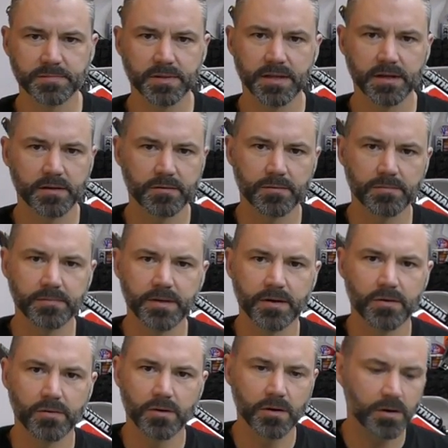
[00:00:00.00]
that
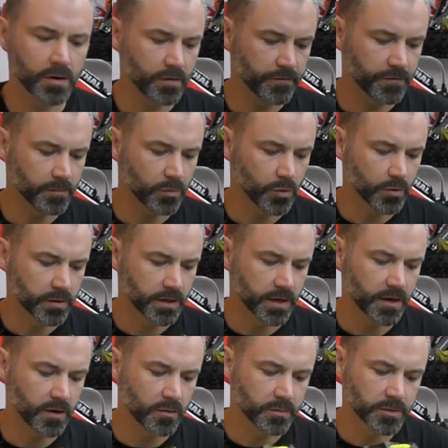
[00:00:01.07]
are uncomfortable in the
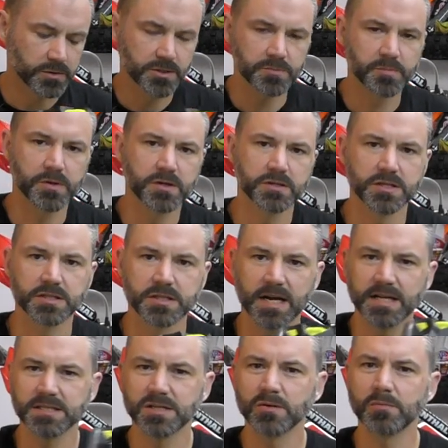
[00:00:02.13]
helmet just because it's
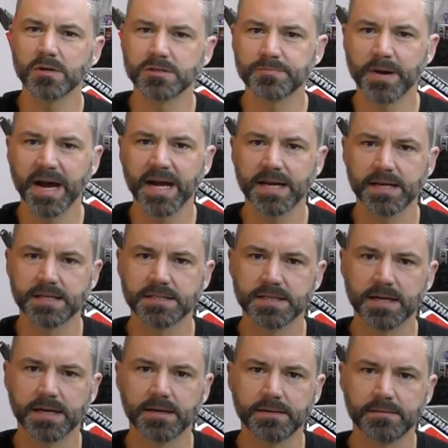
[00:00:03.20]
got so much padding
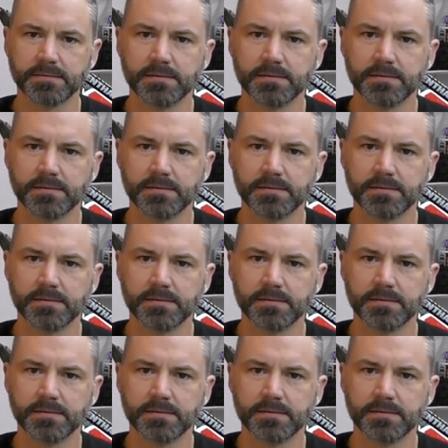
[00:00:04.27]
inside.